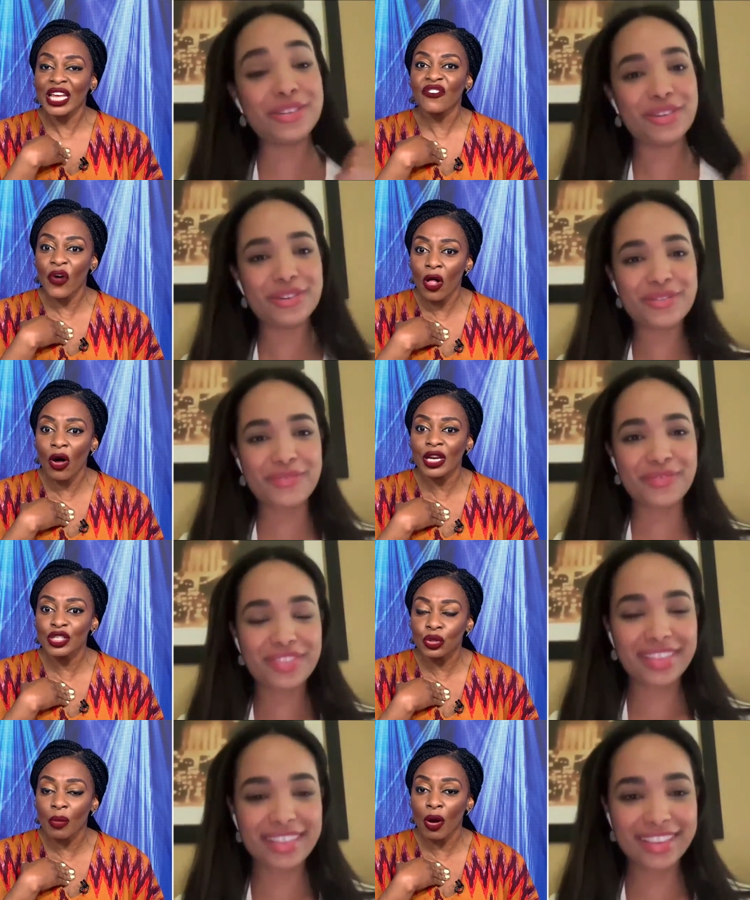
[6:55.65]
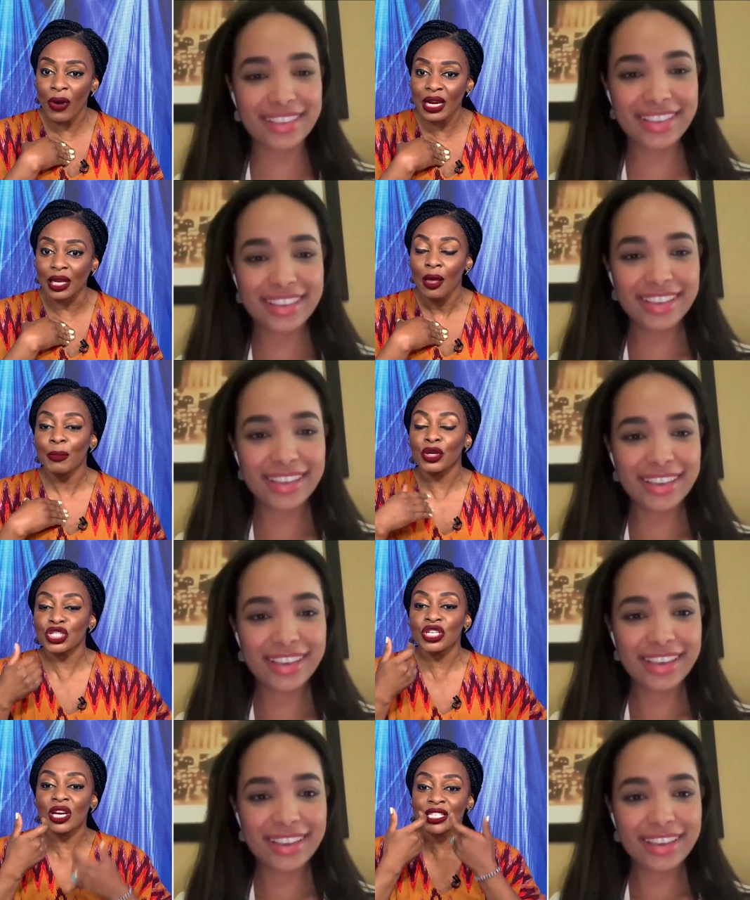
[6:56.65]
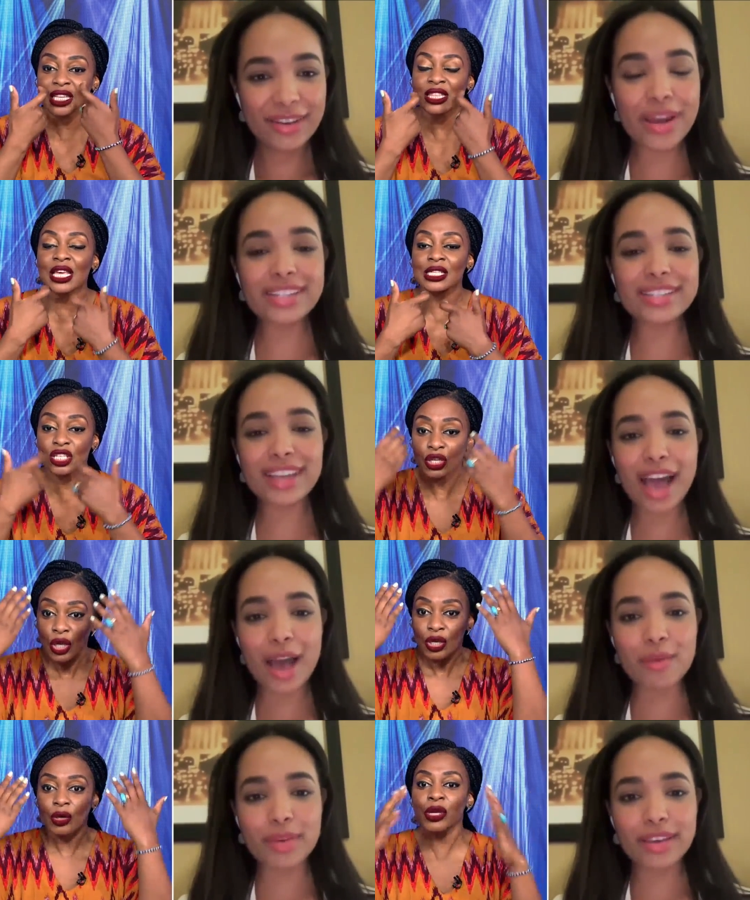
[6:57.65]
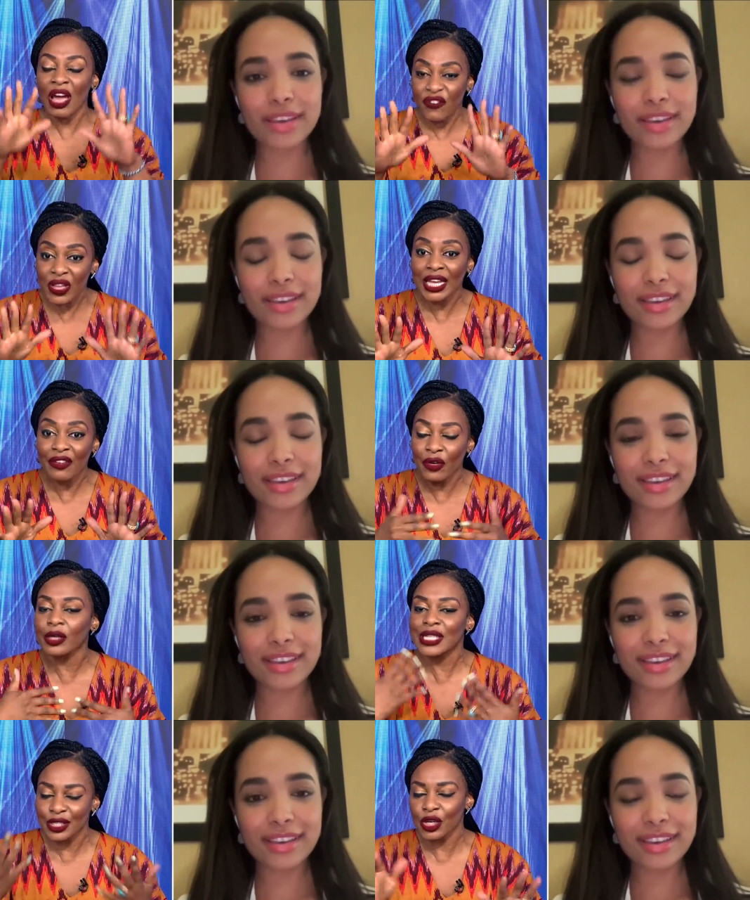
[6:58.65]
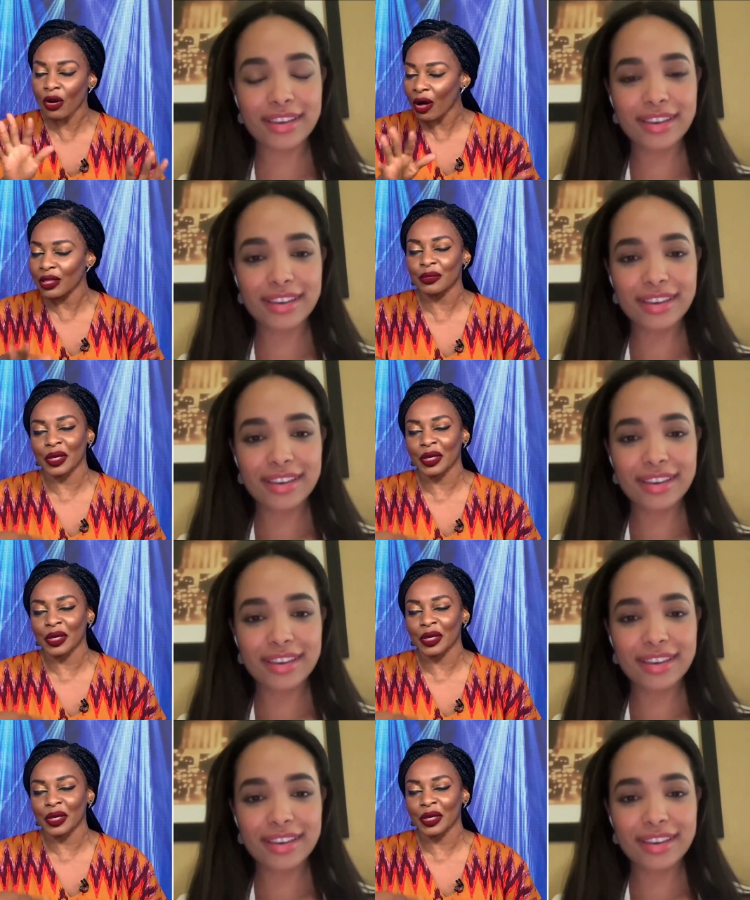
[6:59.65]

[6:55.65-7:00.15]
Speaker 1: oh, like I do? follow her on Instagram already because she does the things. Wait, stop. I feel like I because I stalk all.